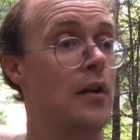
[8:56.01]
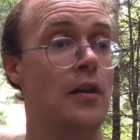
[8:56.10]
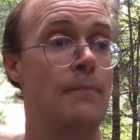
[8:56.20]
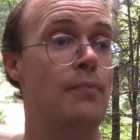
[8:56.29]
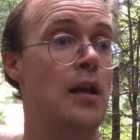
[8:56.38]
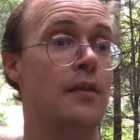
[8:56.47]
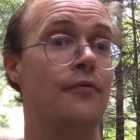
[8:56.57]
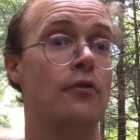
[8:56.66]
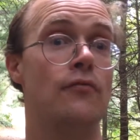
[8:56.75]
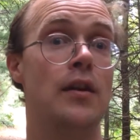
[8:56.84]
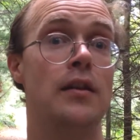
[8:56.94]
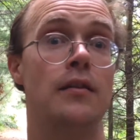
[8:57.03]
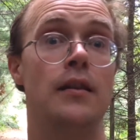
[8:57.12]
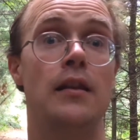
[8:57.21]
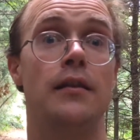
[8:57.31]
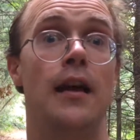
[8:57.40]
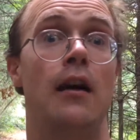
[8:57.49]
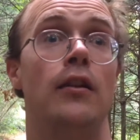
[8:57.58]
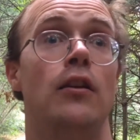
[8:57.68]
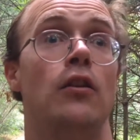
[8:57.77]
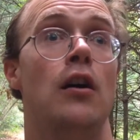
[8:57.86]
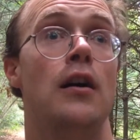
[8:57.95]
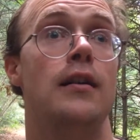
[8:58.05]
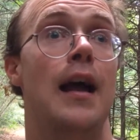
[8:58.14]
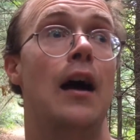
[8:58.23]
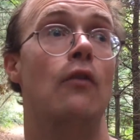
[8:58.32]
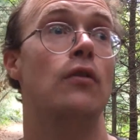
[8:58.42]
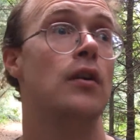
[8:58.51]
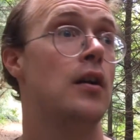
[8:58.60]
the PS4. That's telling a lot now.